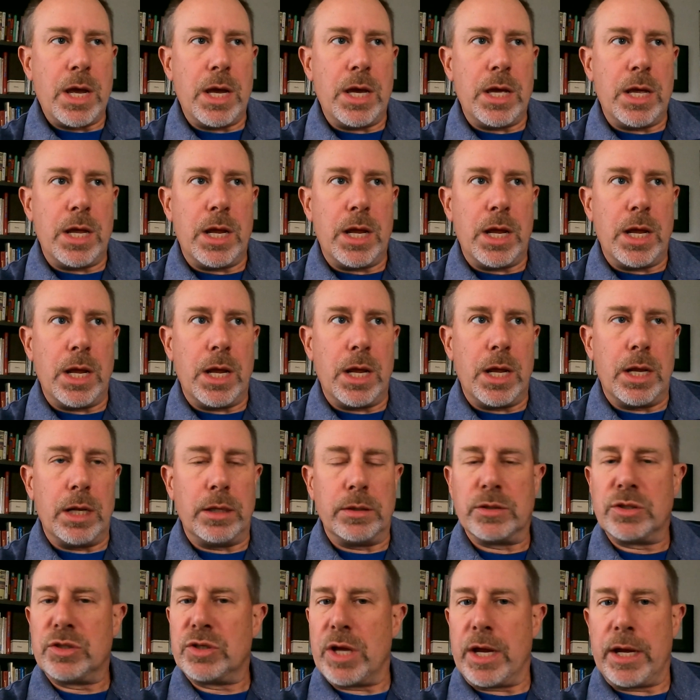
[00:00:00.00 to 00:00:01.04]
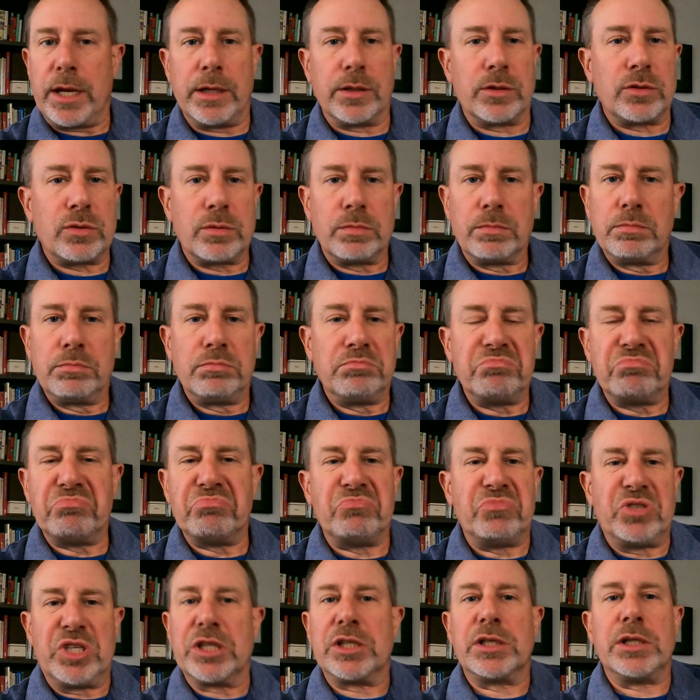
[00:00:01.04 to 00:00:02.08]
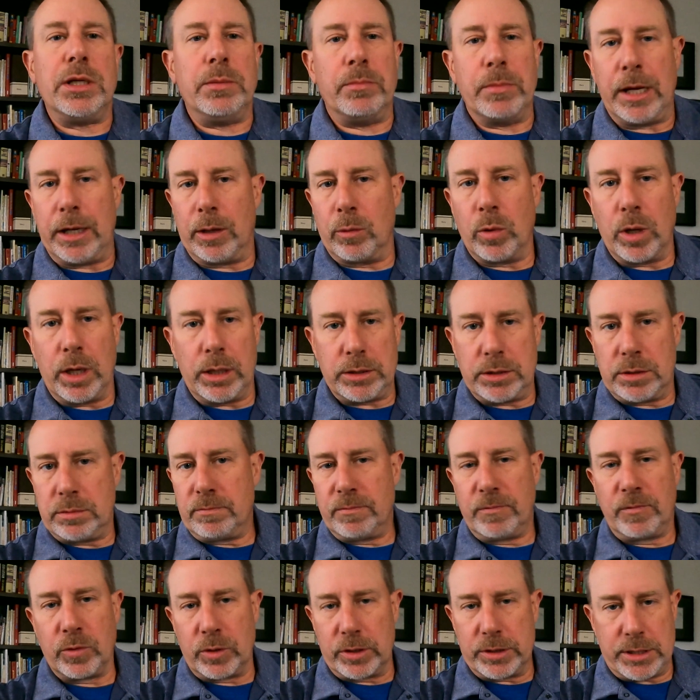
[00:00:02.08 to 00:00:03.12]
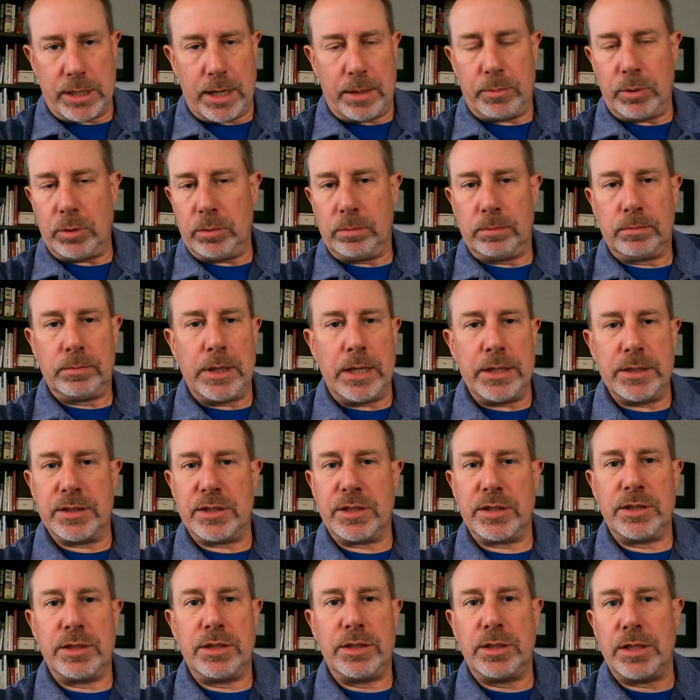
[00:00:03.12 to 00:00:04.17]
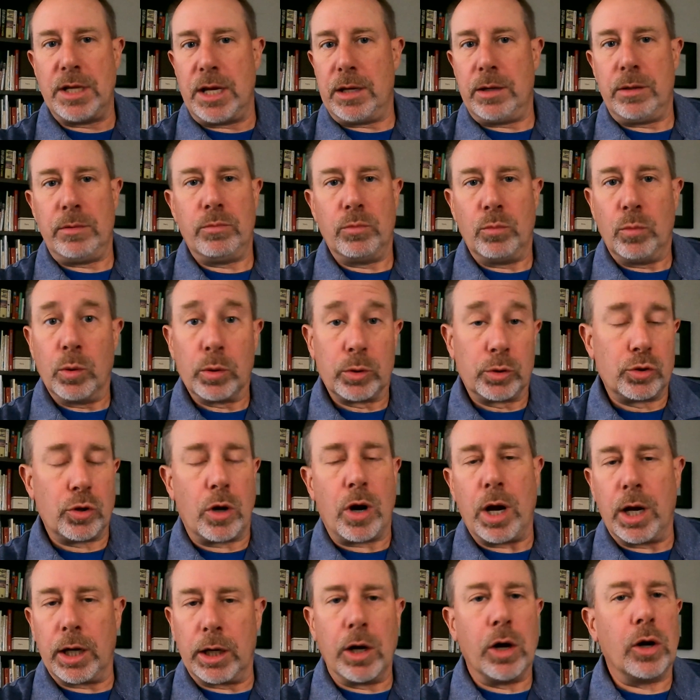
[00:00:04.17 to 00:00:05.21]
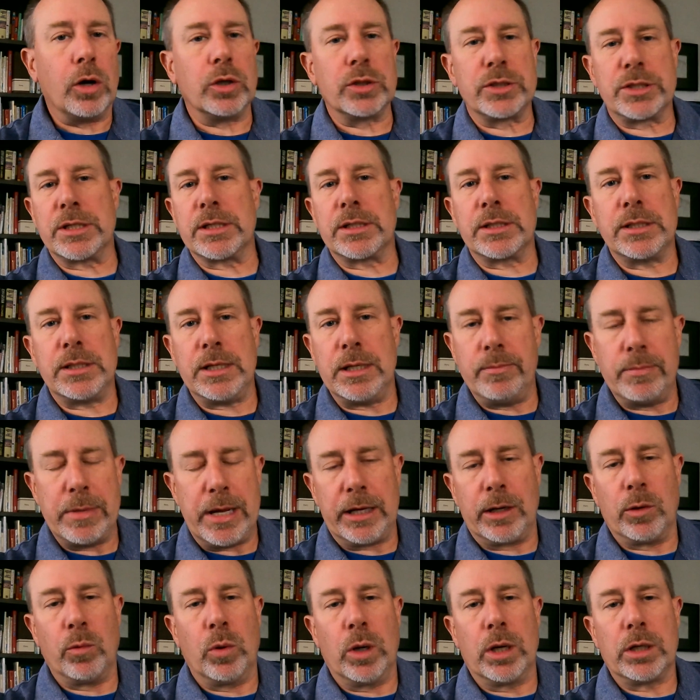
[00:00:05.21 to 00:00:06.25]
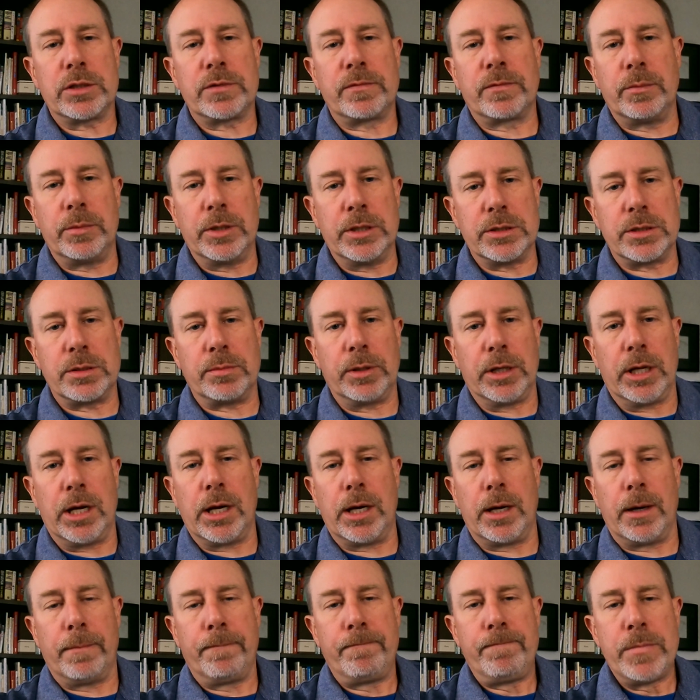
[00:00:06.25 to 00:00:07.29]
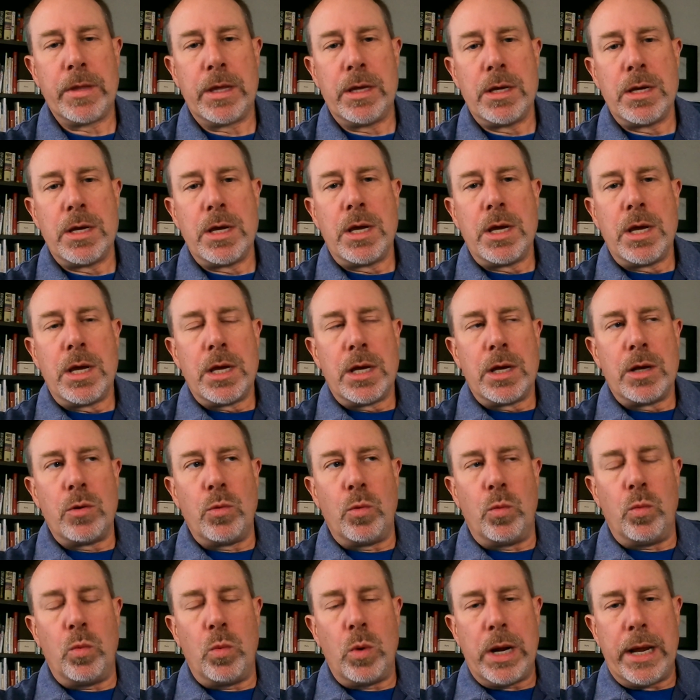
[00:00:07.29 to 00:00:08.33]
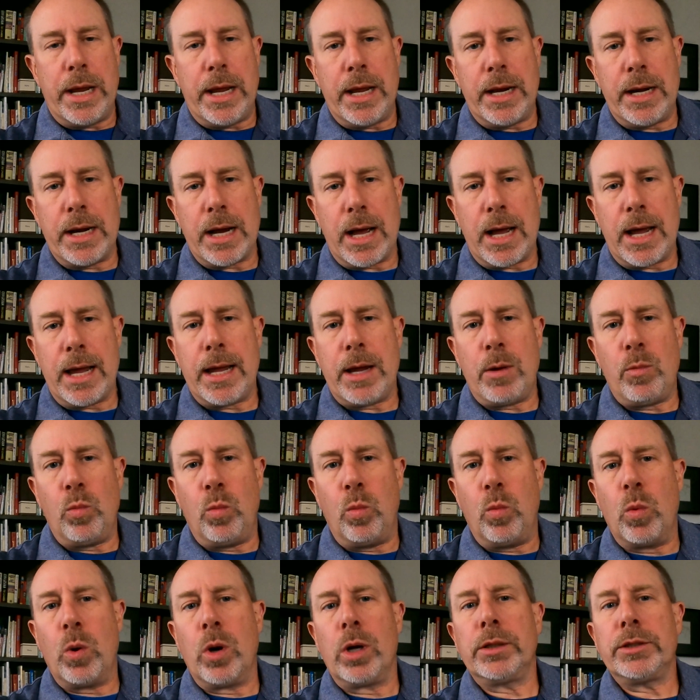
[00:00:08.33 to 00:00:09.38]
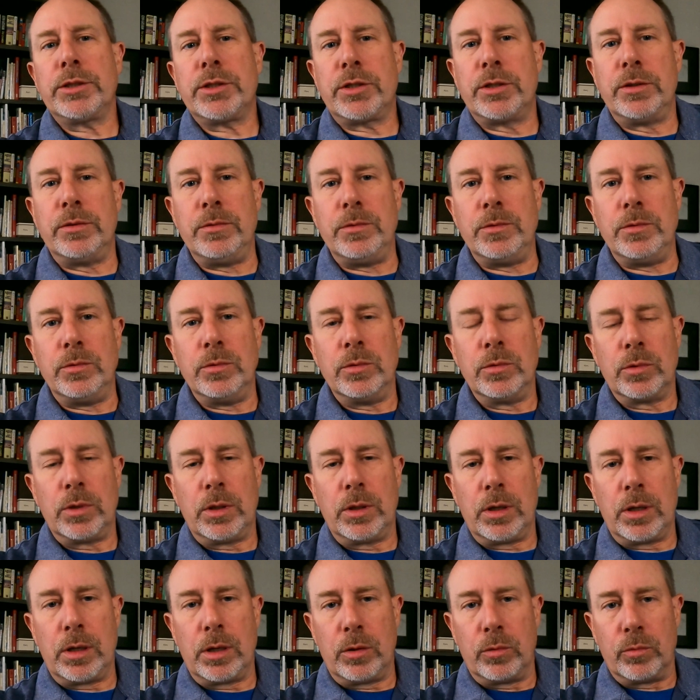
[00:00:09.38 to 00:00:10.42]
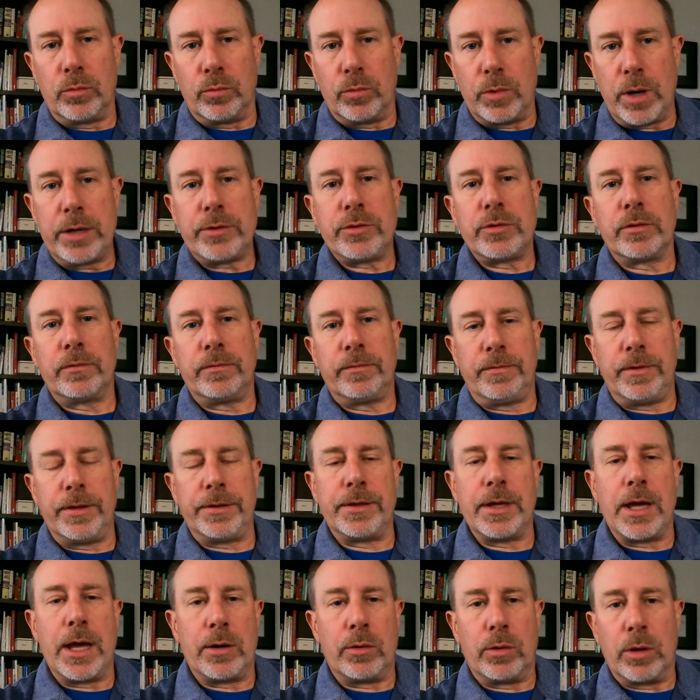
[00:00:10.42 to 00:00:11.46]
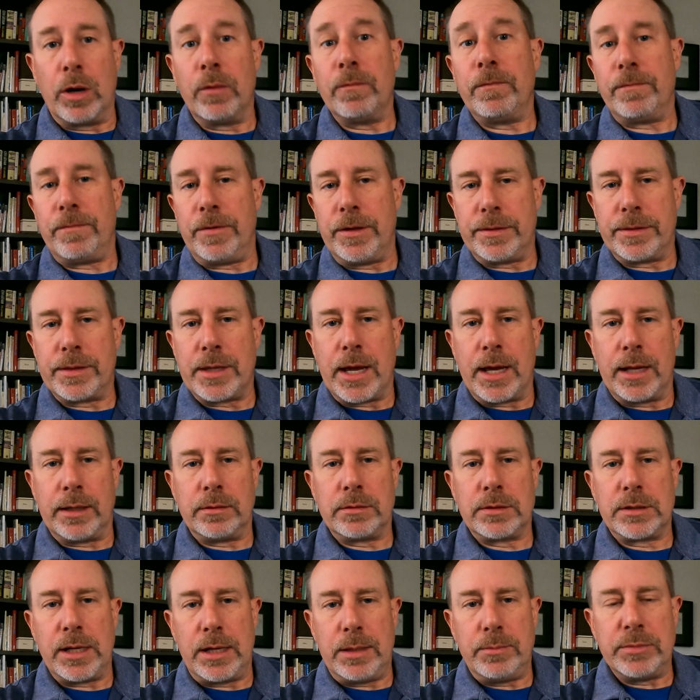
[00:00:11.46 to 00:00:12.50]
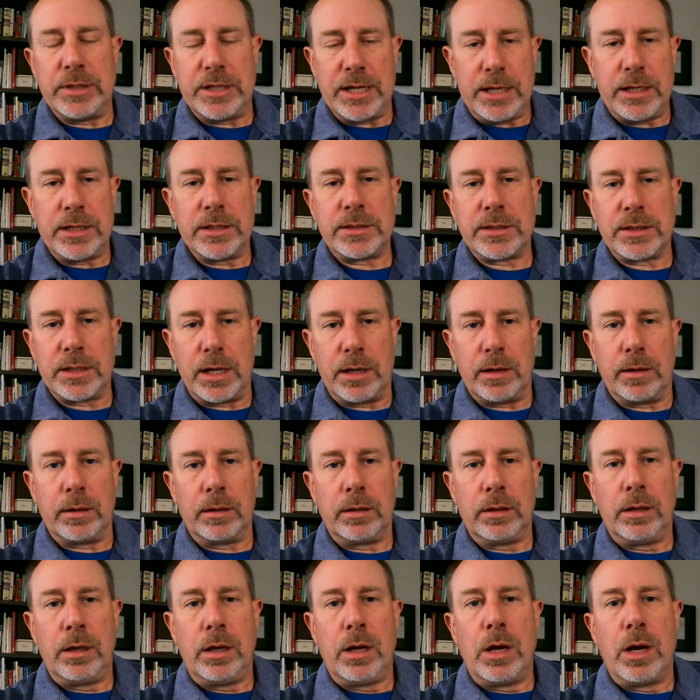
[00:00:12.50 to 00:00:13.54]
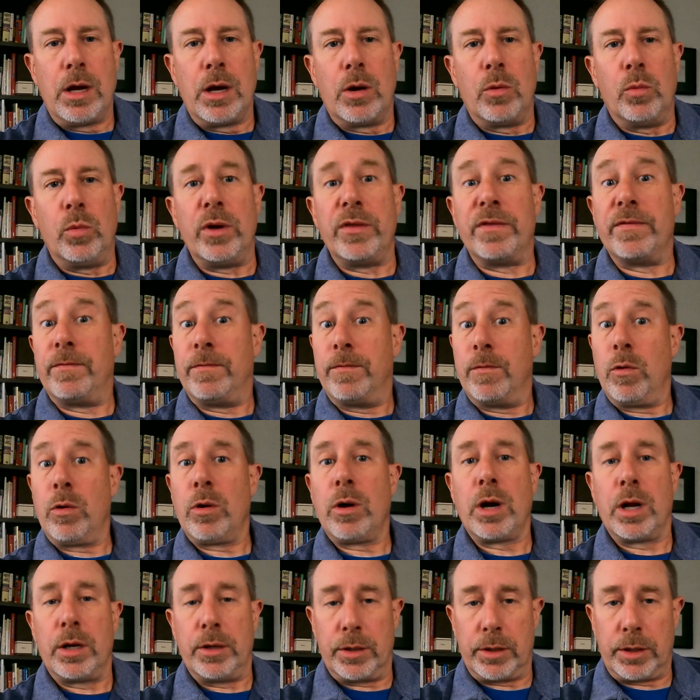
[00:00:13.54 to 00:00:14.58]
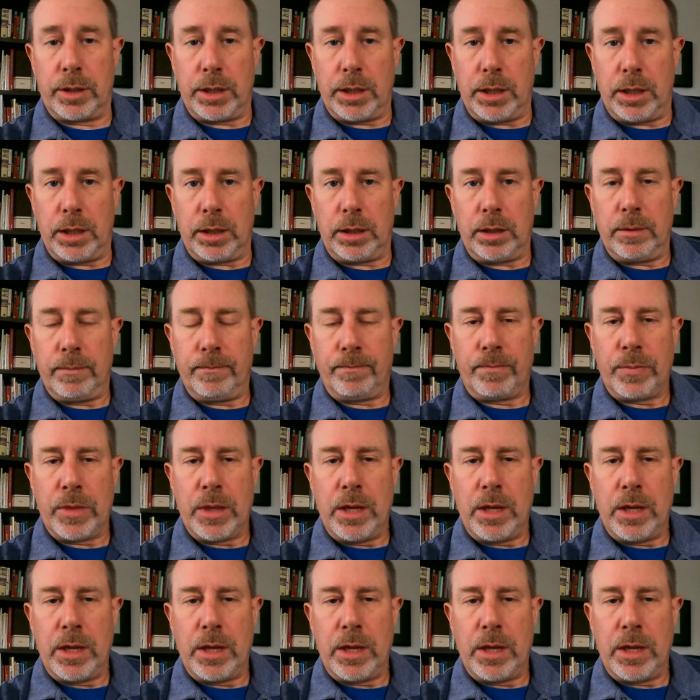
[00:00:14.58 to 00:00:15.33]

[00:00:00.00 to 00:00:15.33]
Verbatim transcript: and say it's 60 megawatts, for example, and say we're drawing all 60 megawatts from the supplier. When I want to retrofit that or outfit that same data center with 400 gig,